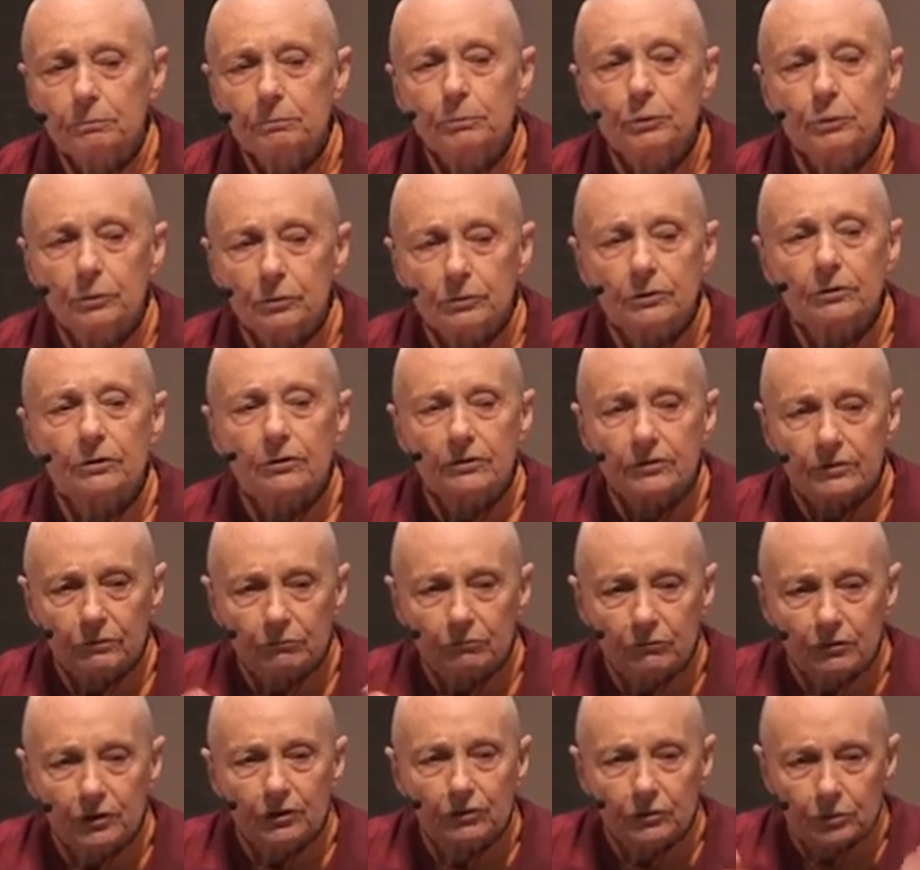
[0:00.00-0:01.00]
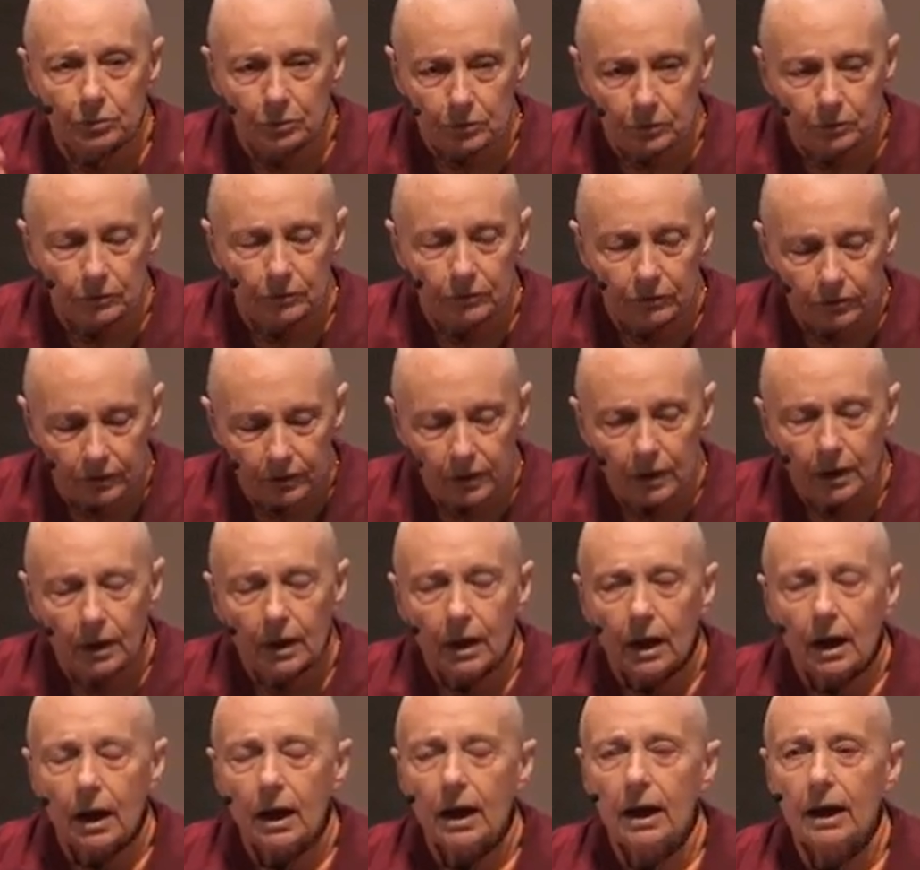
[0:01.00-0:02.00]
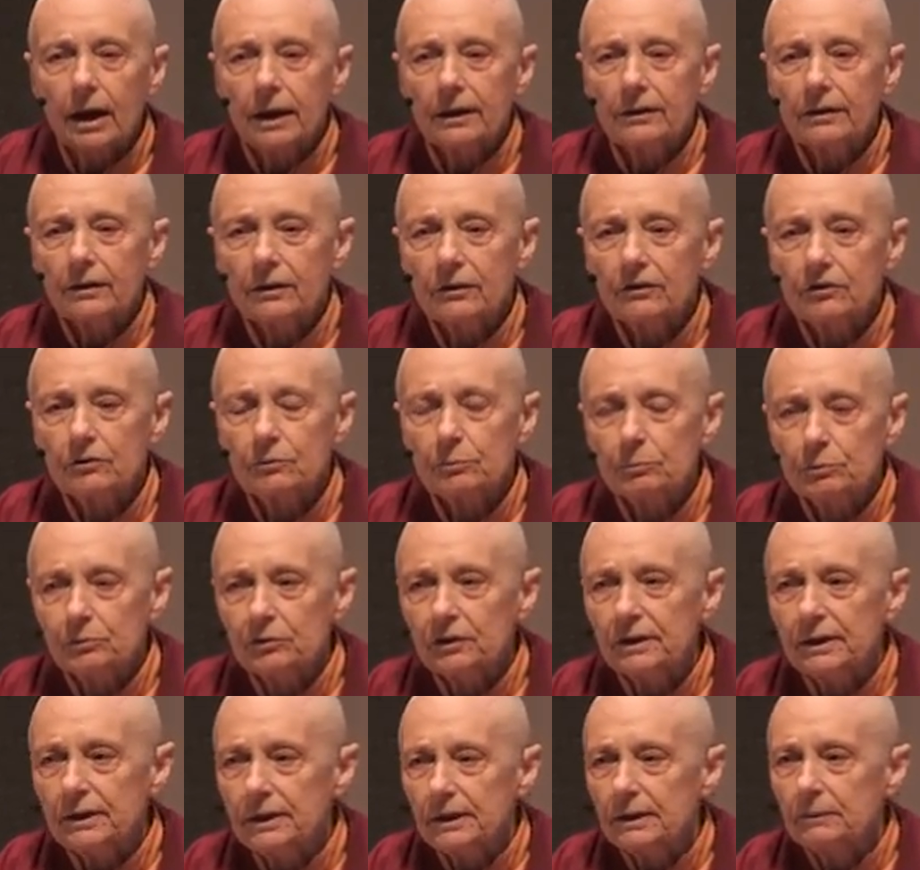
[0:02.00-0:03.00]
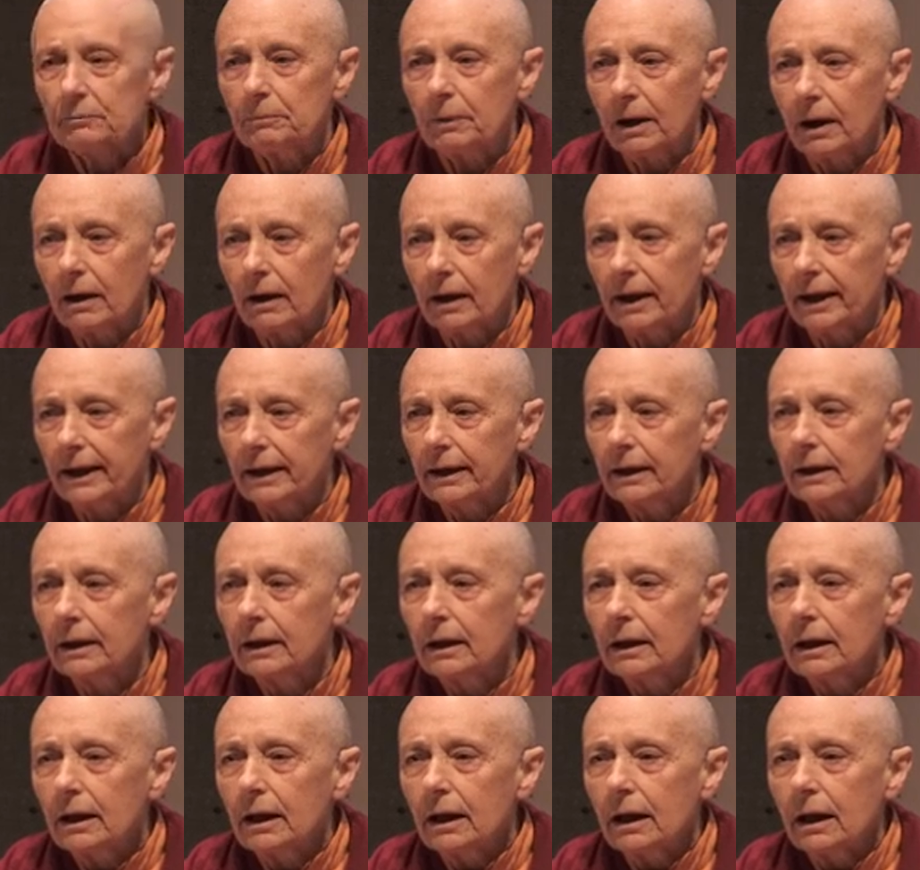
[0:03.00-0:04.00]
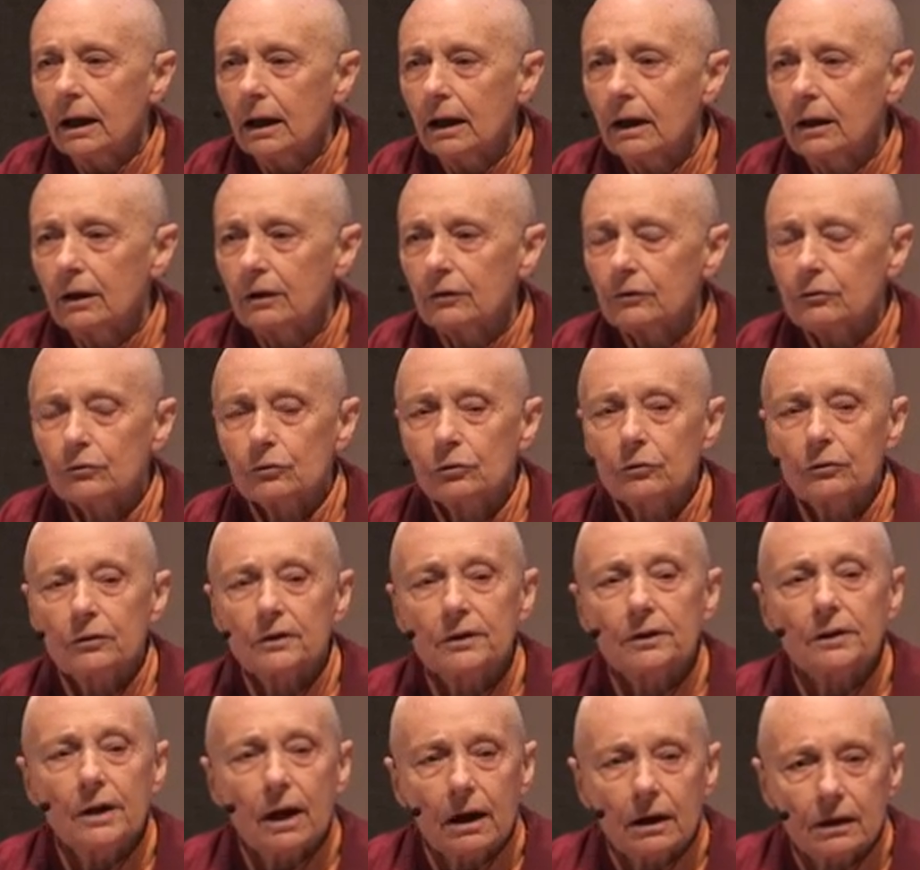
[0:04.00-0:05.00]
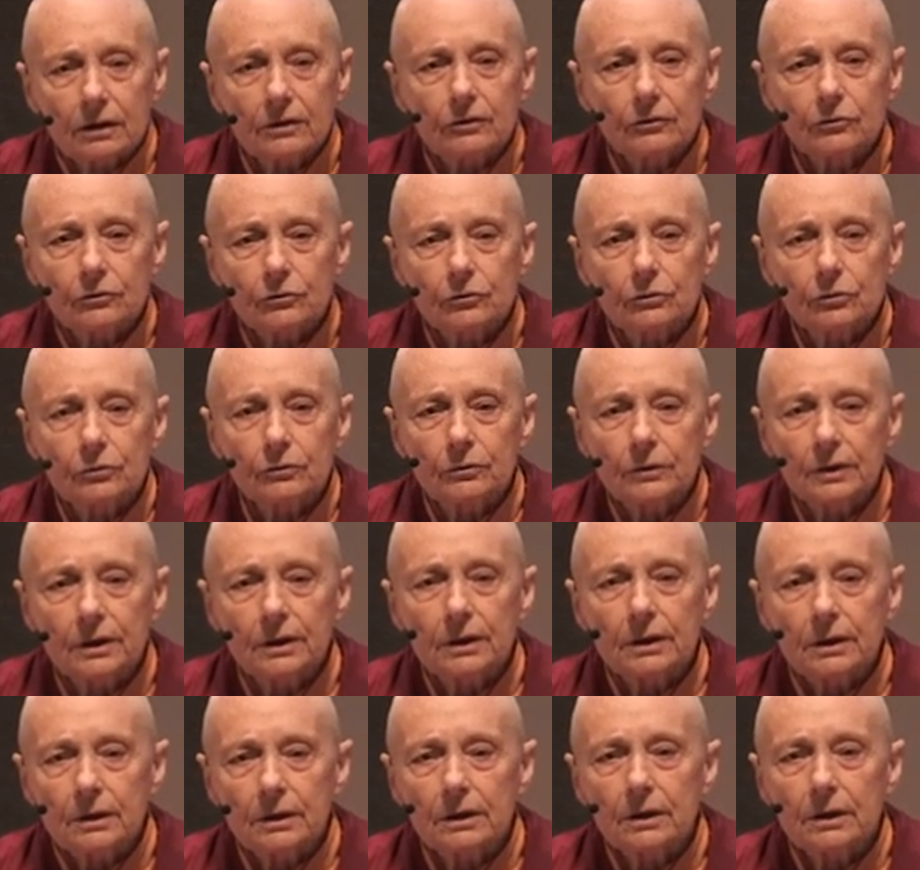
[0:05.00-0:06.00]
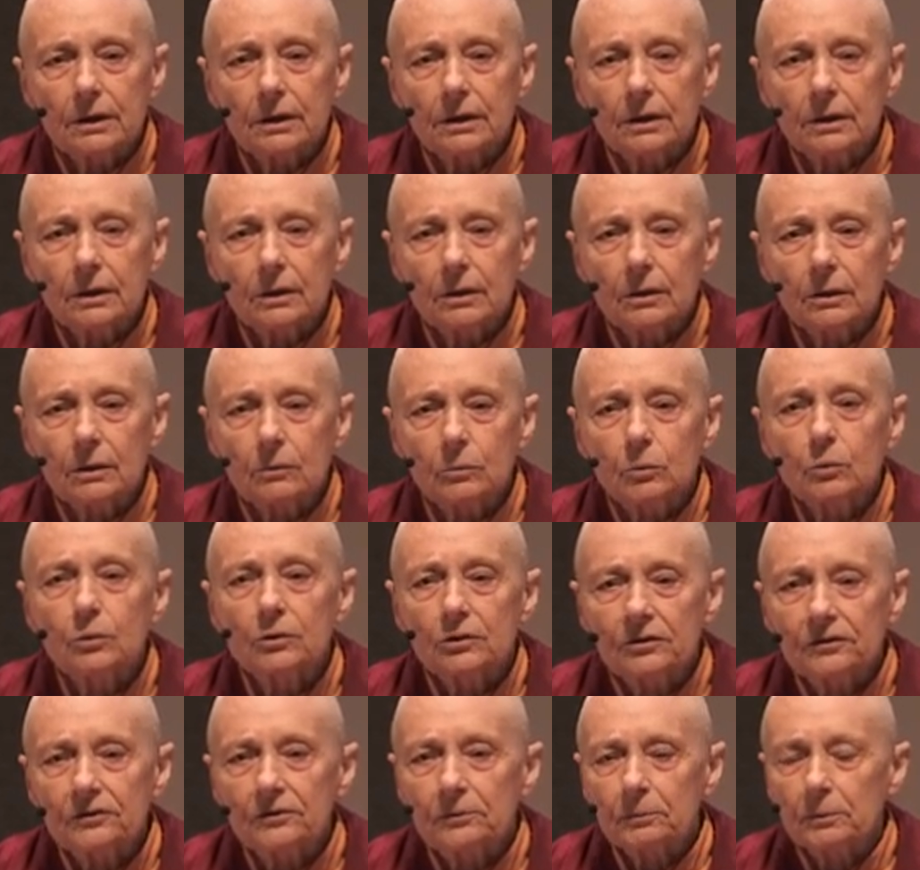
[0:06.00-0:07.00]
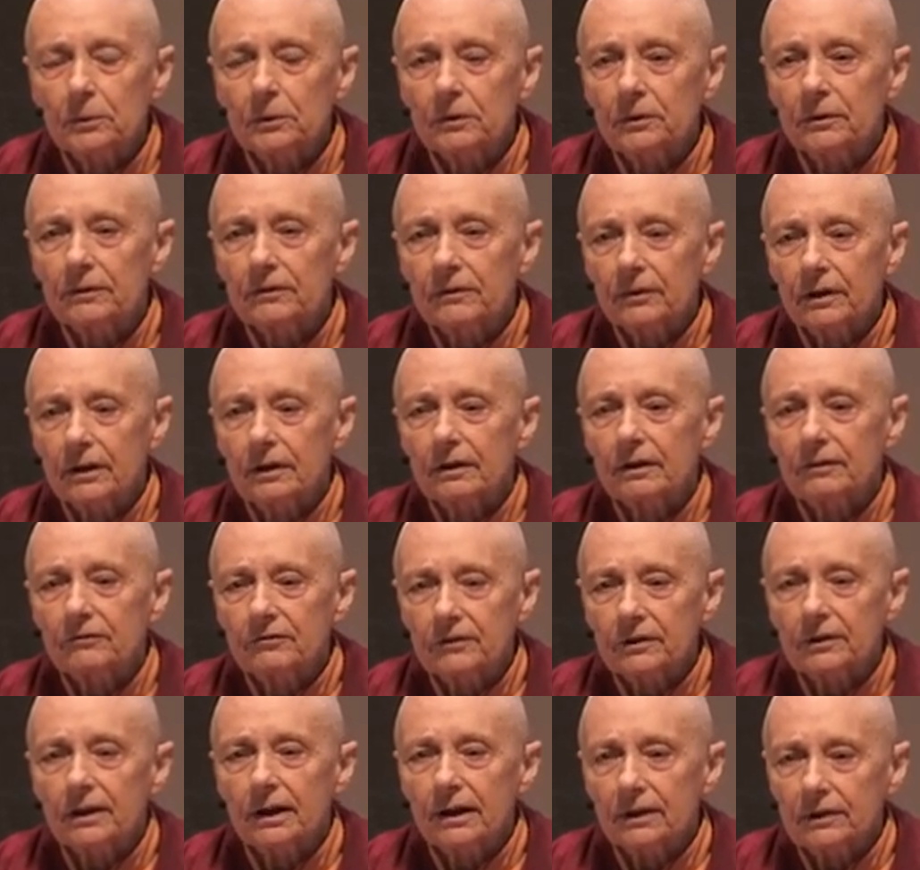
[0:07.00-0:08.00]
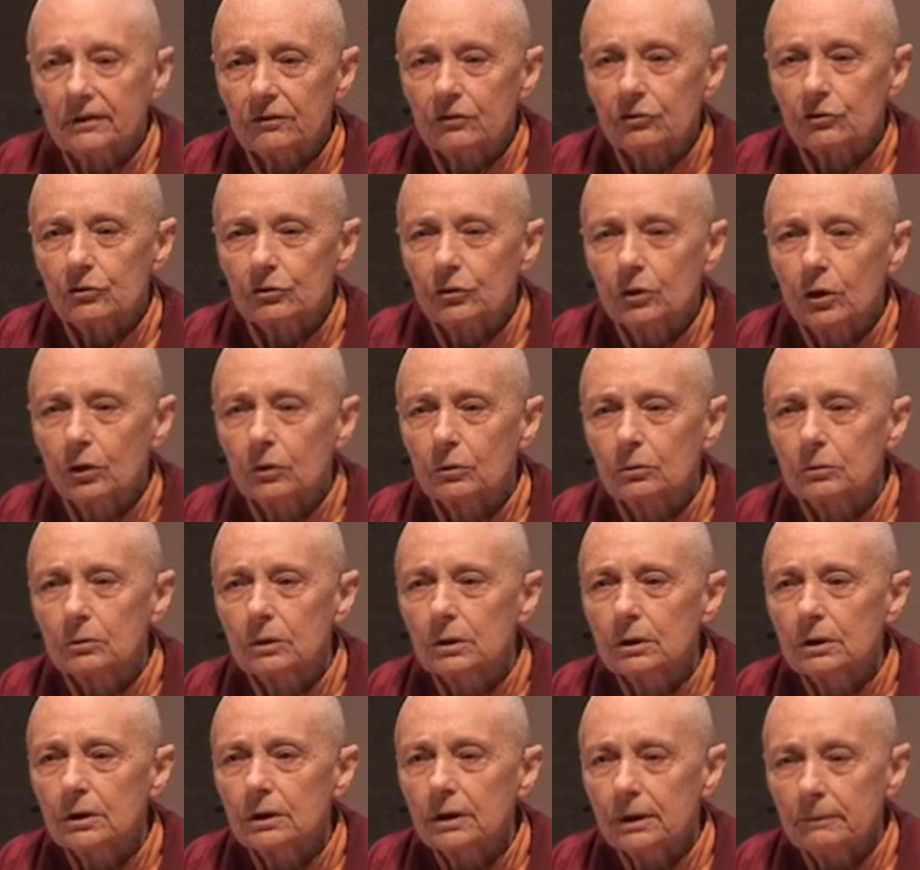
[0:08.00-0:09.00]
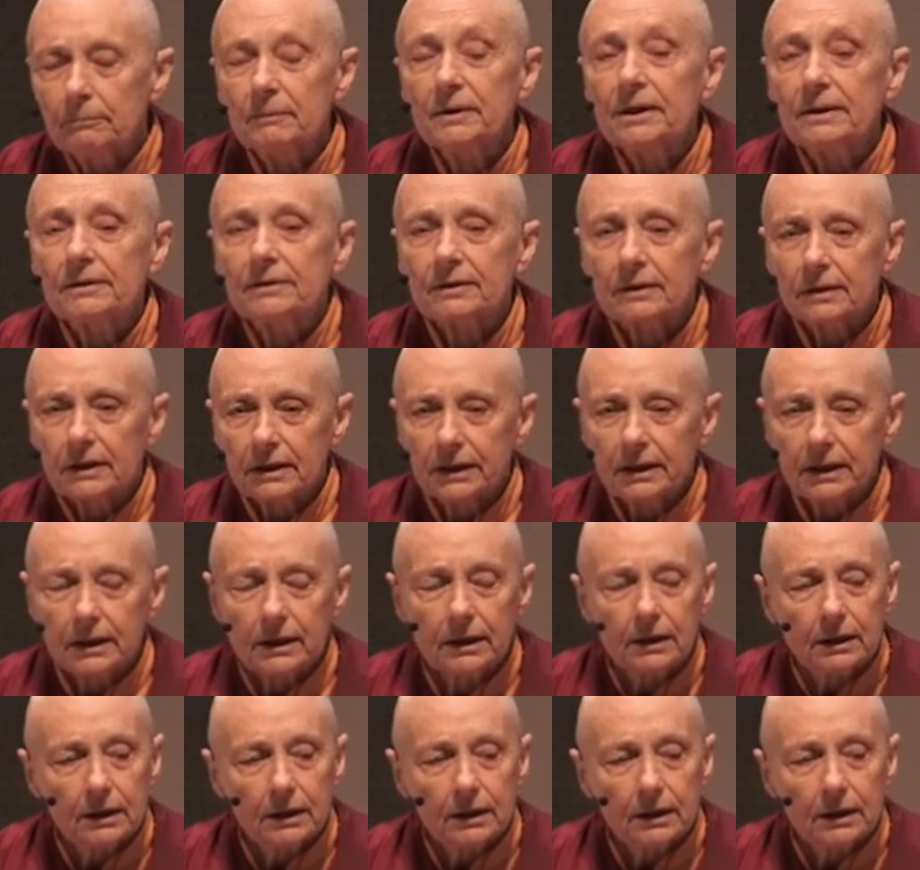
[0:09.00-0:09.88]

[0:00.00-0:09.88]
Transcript: puja, some rituals at a spring nearby to the nagas, to the water spirits. And after that it snowed immediately.